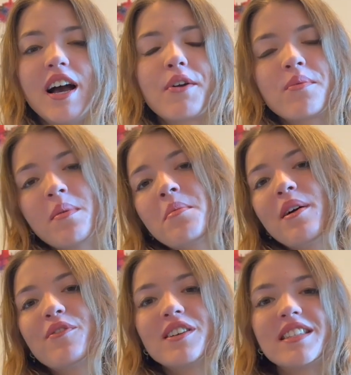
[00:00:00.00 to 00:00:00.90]
I remember
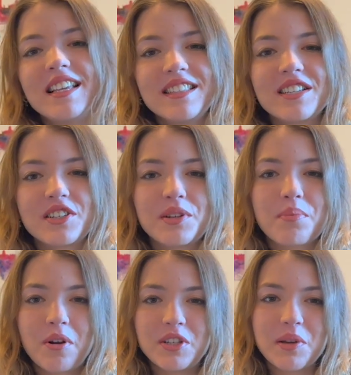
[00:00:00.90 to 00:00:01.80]
my first internship
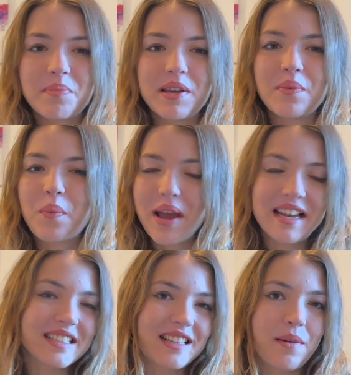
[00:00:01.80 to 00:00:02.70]
project being way
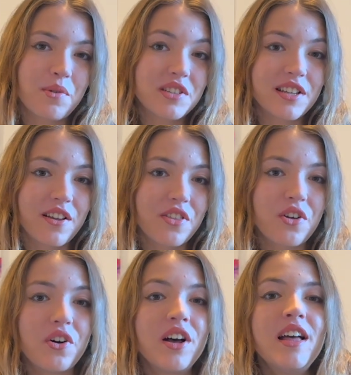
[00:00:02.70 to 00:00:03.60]
less glamorous than I
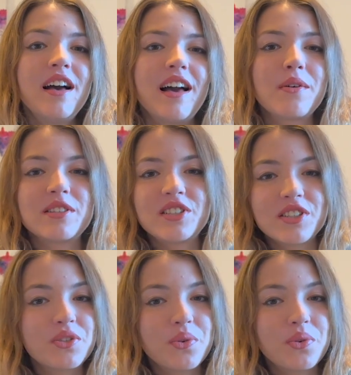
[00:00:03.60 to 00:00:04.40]
thought. I was just